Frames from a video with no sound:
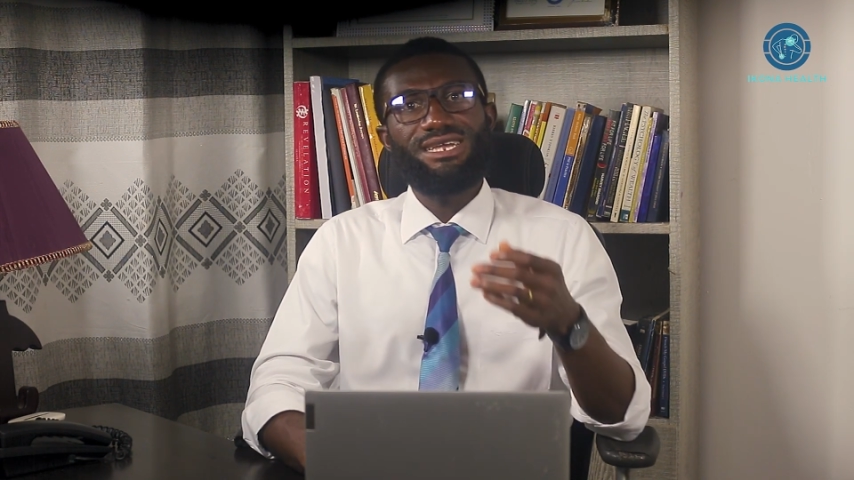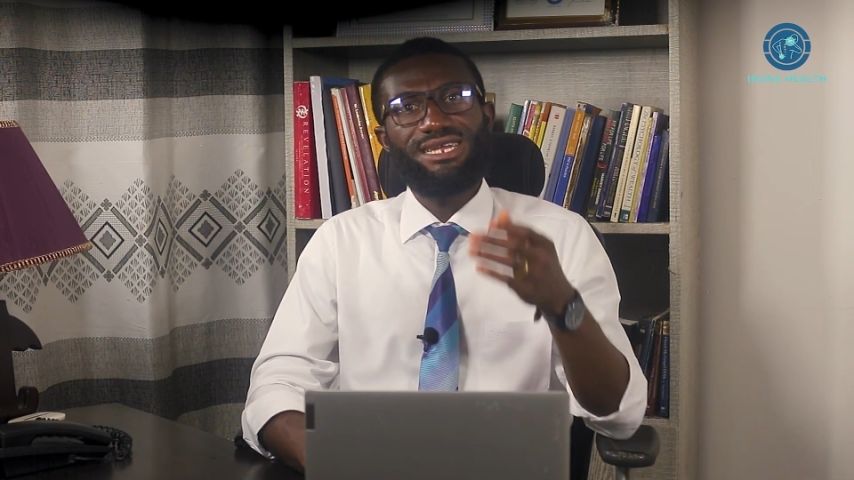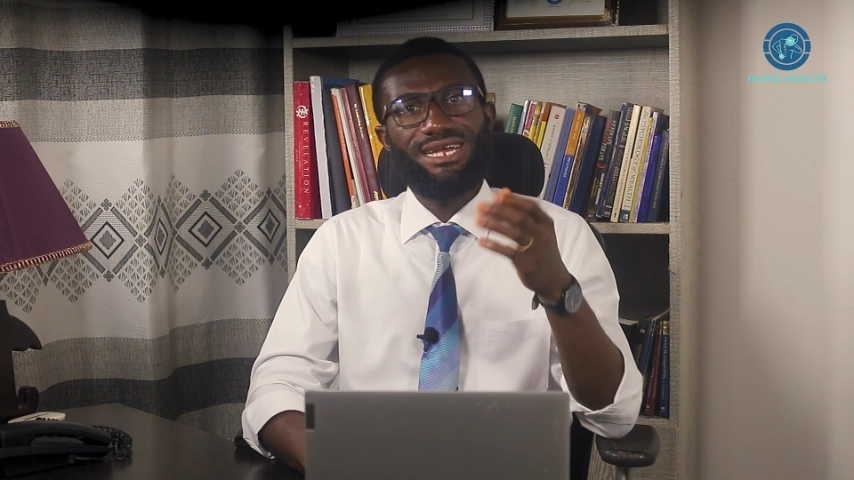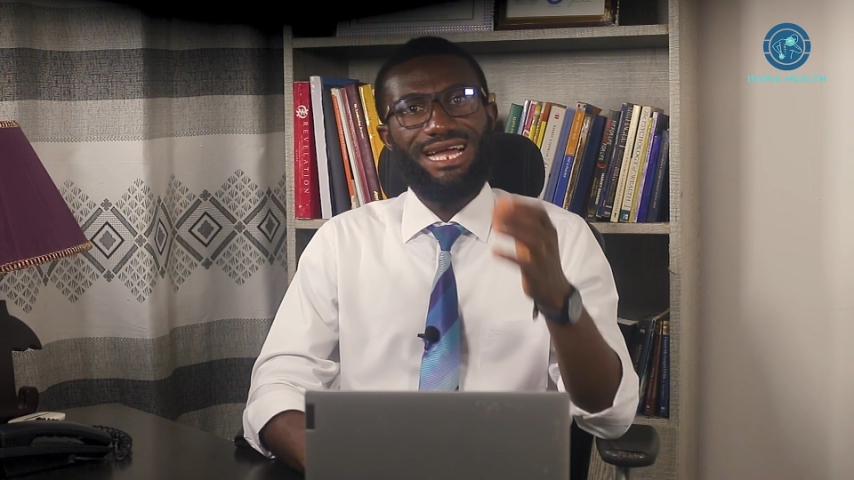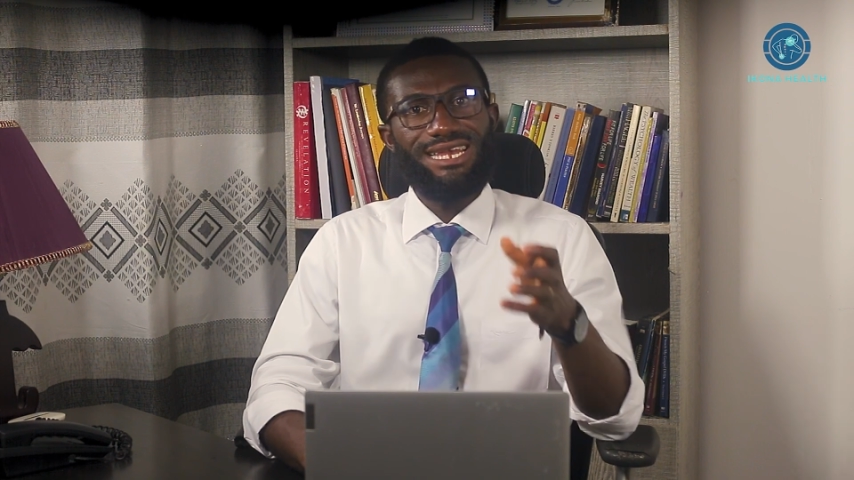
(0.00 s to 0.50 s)

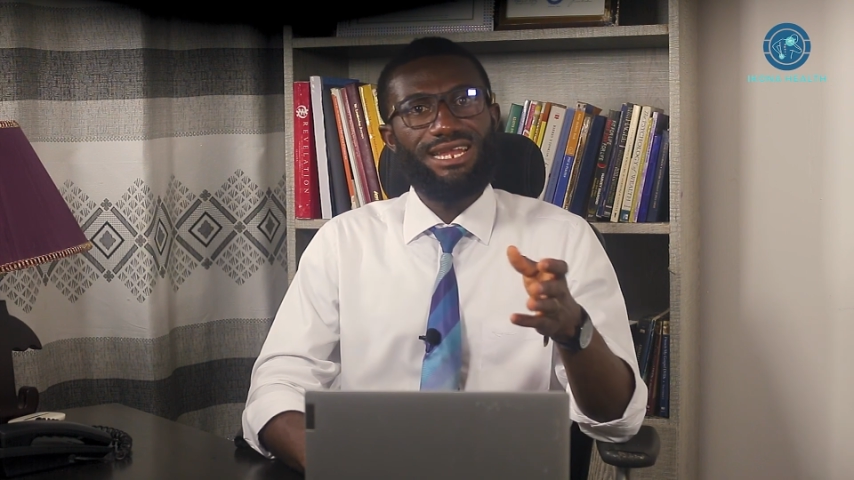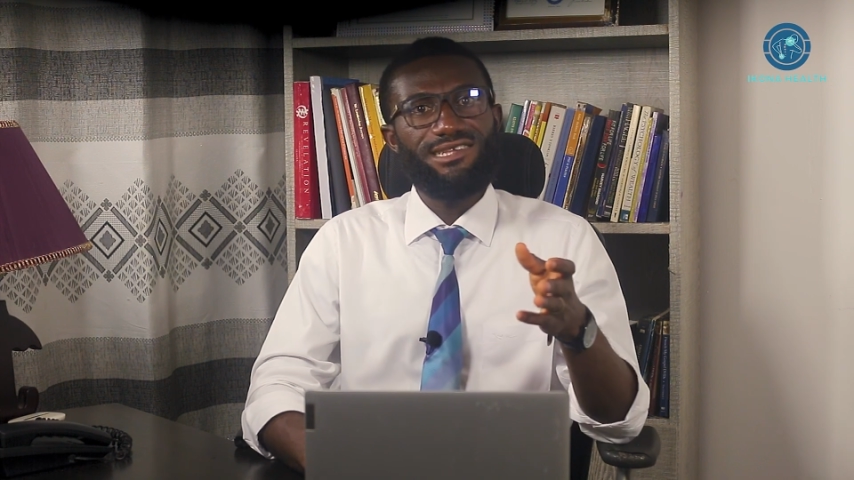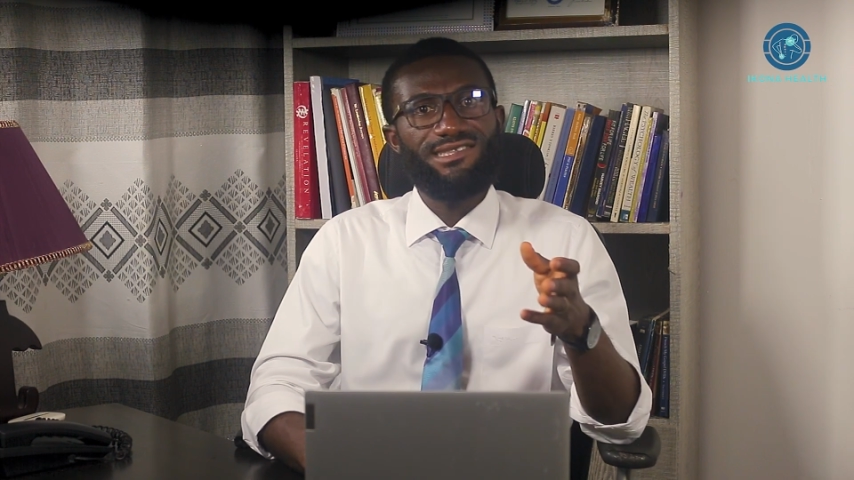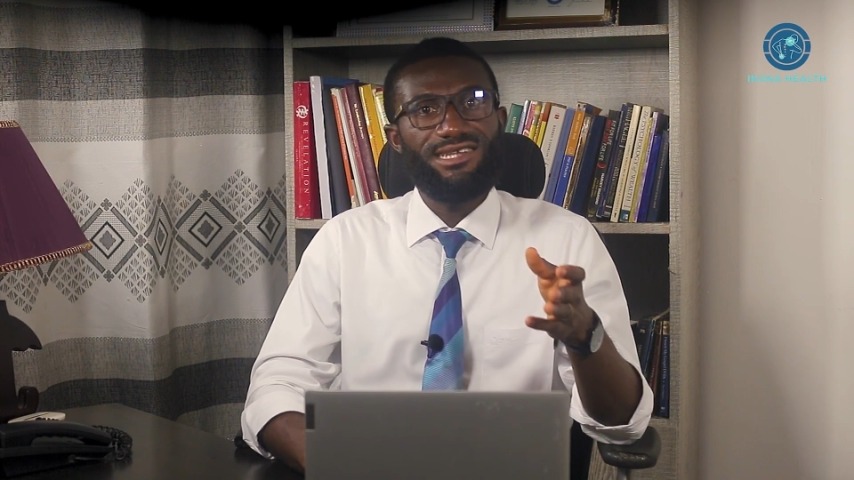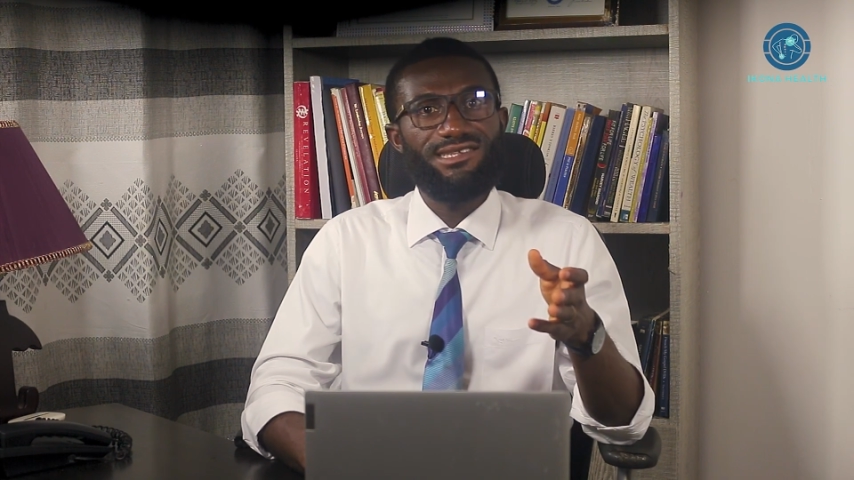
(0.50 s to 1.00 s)
The
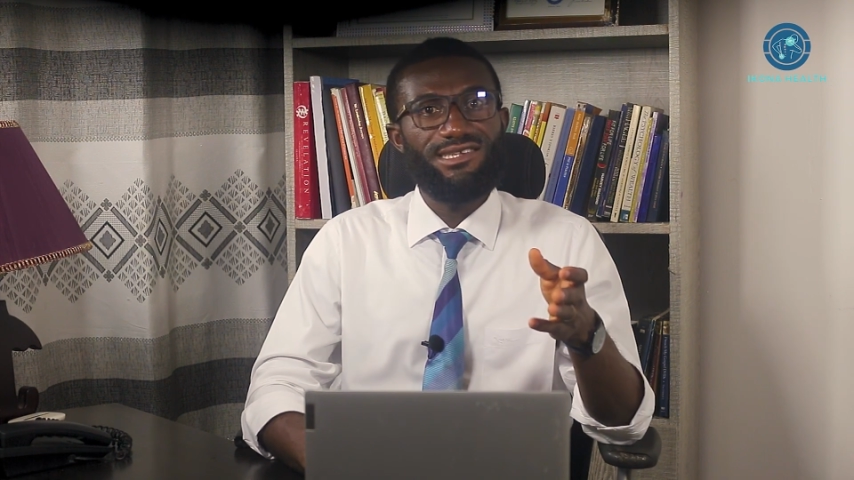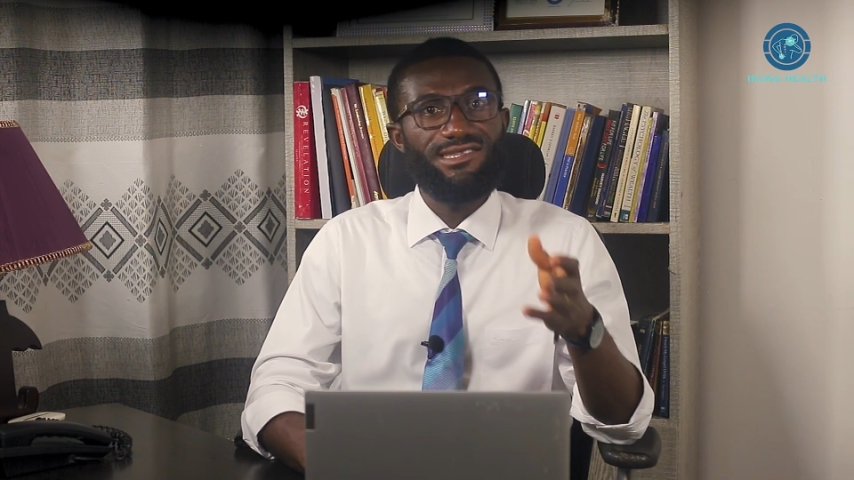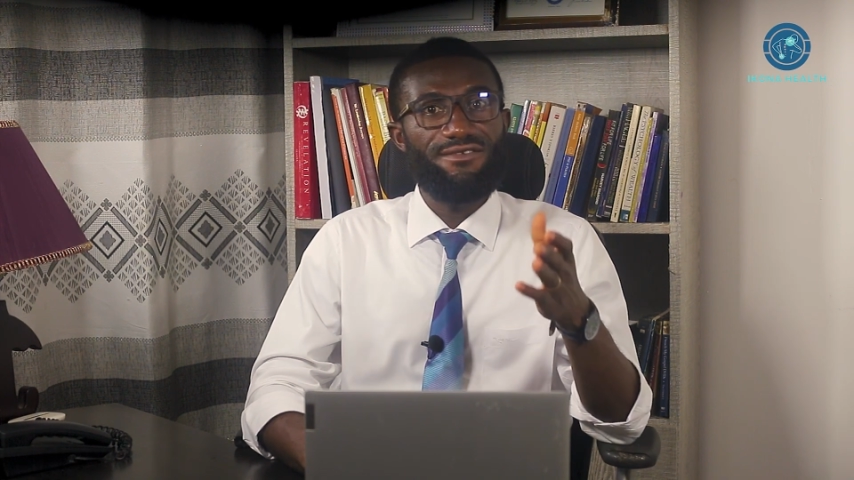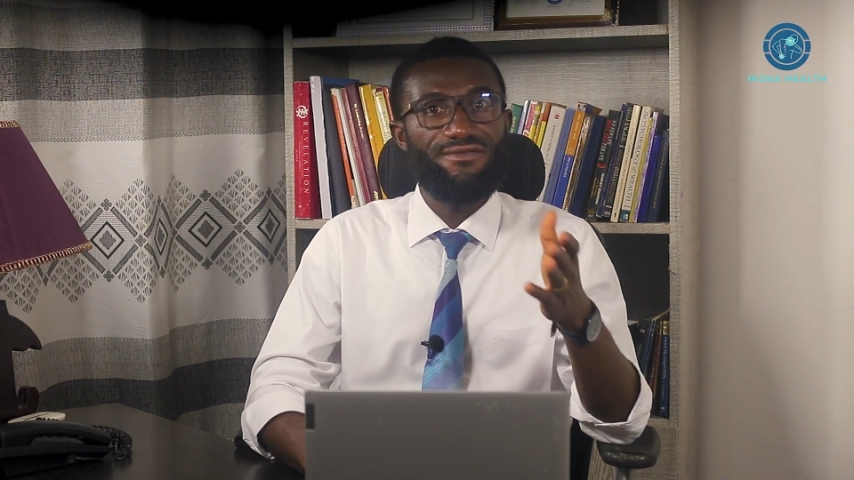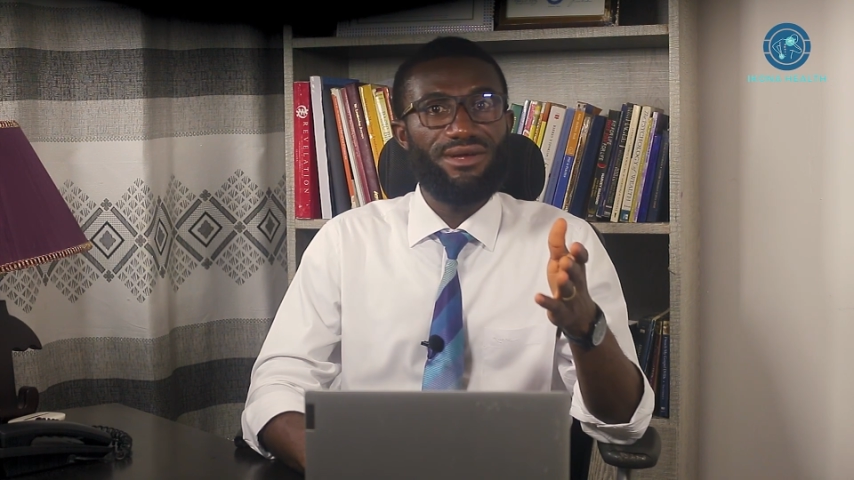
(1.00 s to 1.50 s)
guidelines
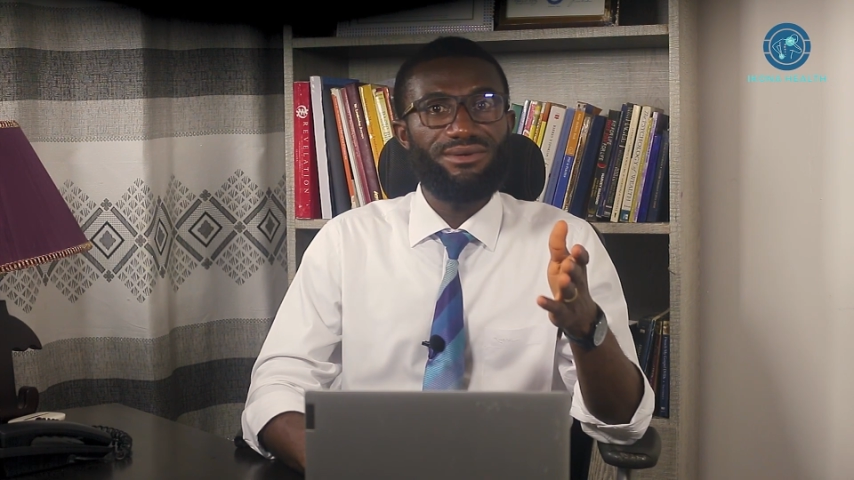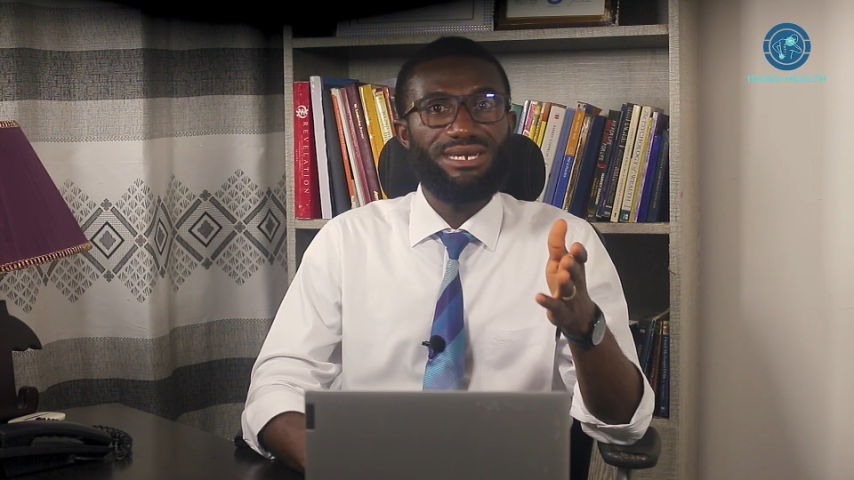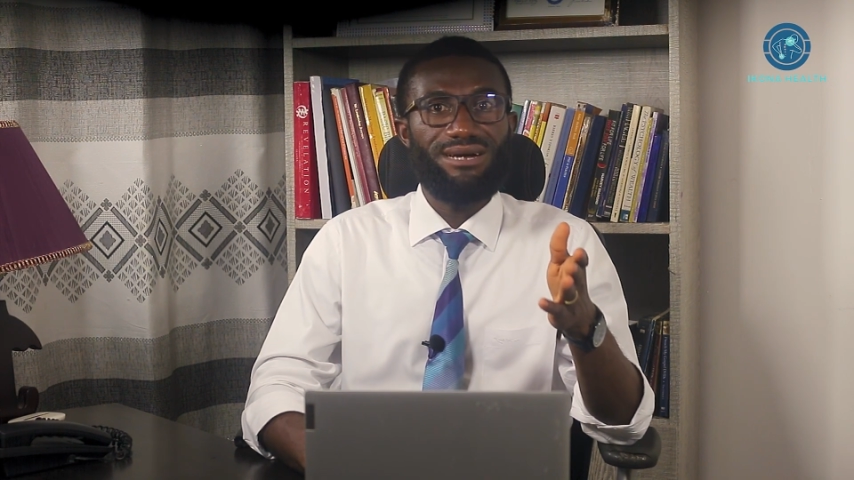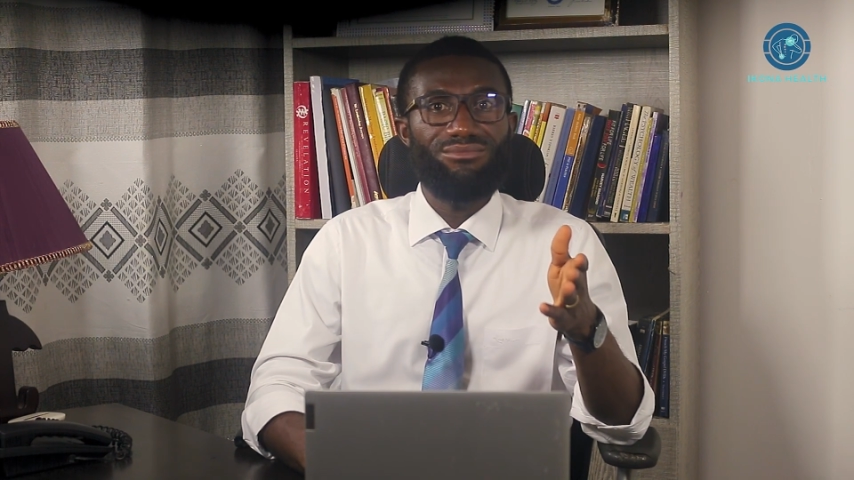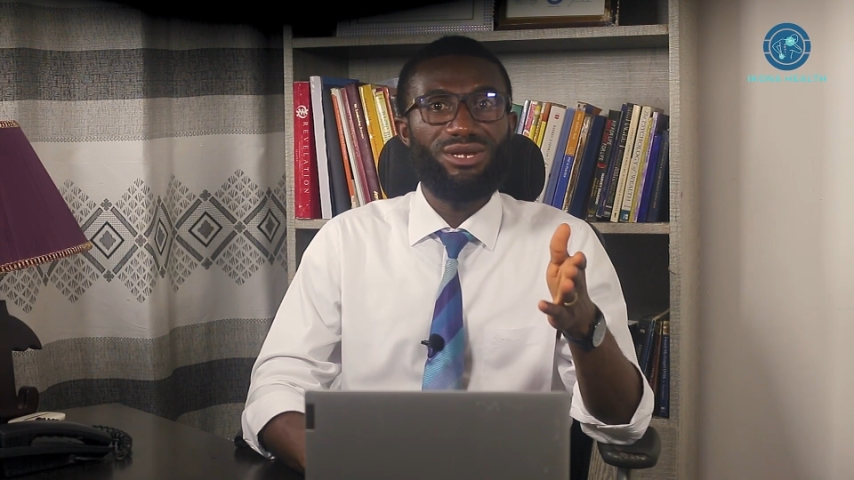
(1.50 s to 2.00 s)
suggest
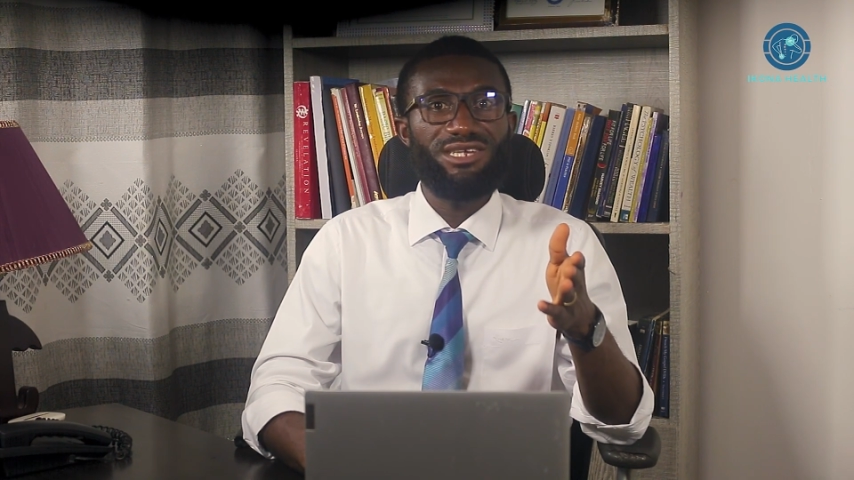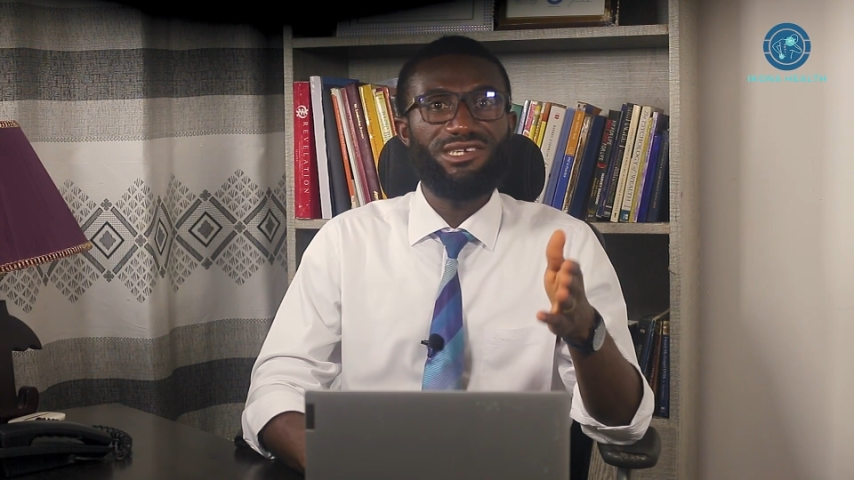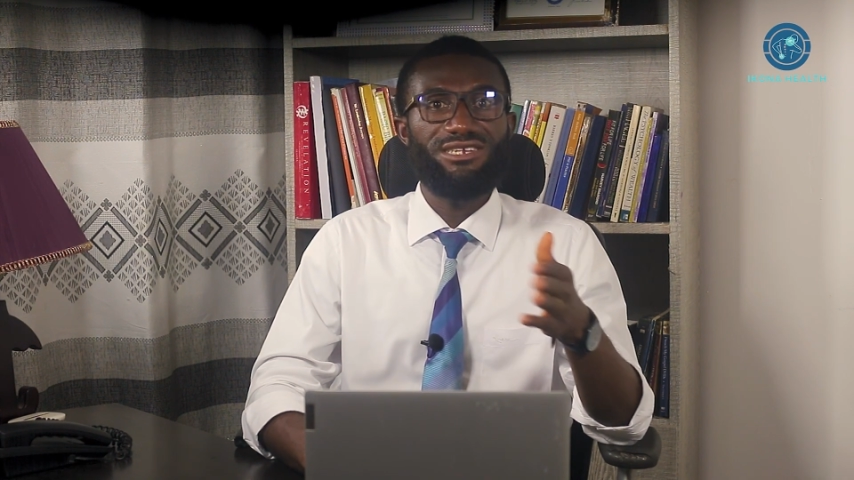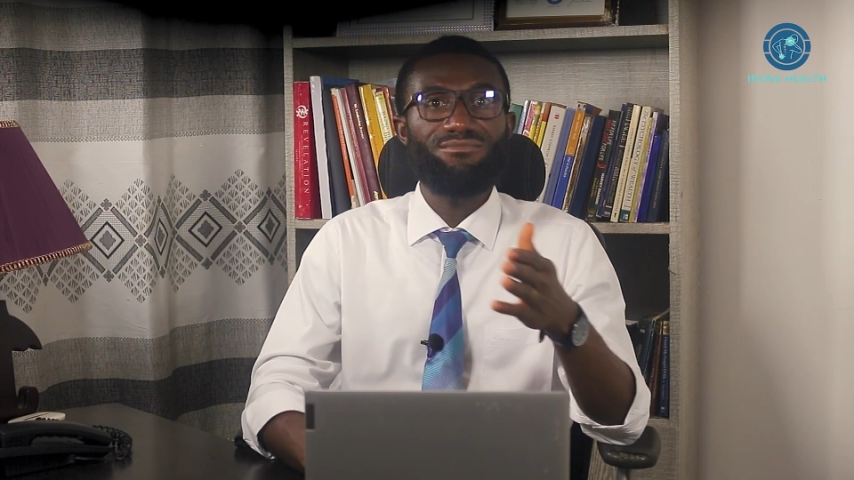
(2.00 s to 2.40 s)
deferring ambulation